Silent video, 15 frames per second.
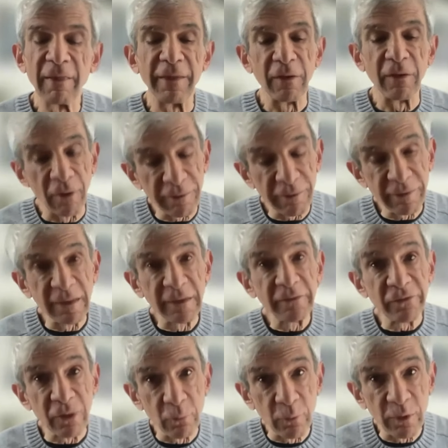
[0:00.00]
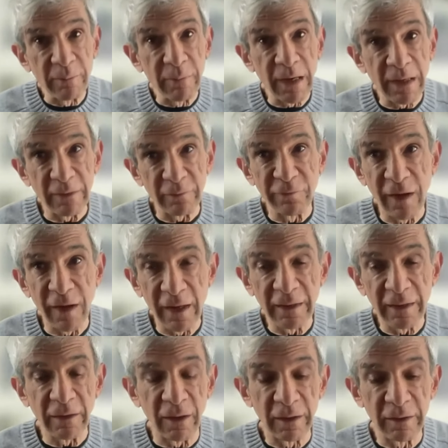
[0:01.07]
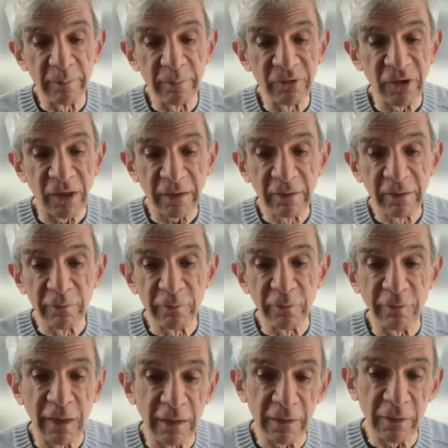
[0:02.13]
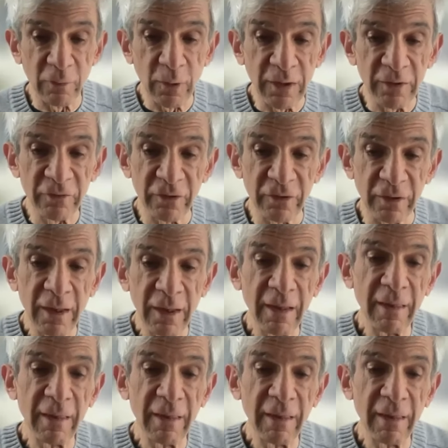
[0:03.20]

there are things that we might find on objective evaluation